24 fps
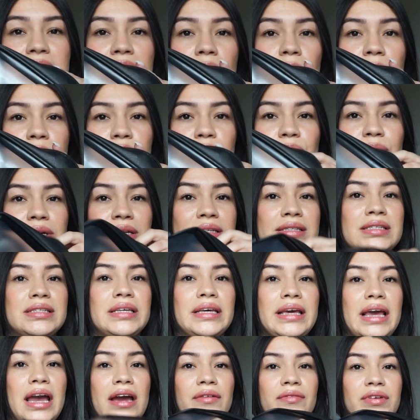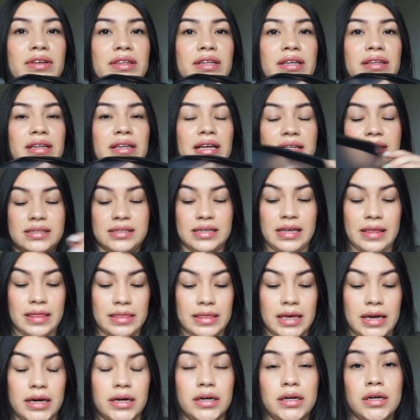That way you can see everything that's in
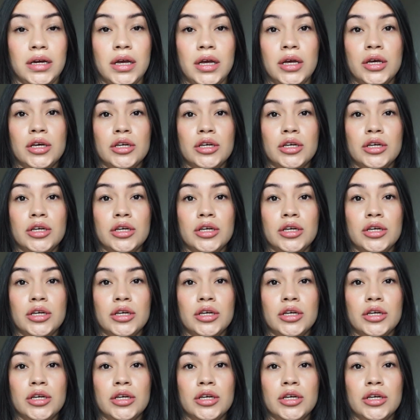there.